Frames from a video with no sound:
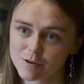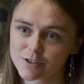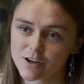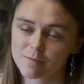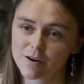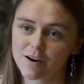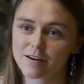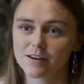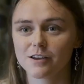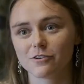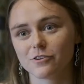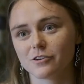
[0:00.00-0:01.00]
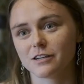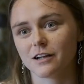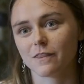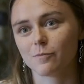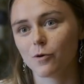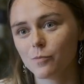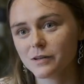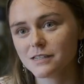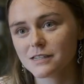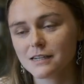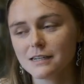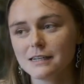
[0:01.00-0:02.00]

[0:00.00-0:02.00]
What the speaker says: which I'm currently conducting at the moment.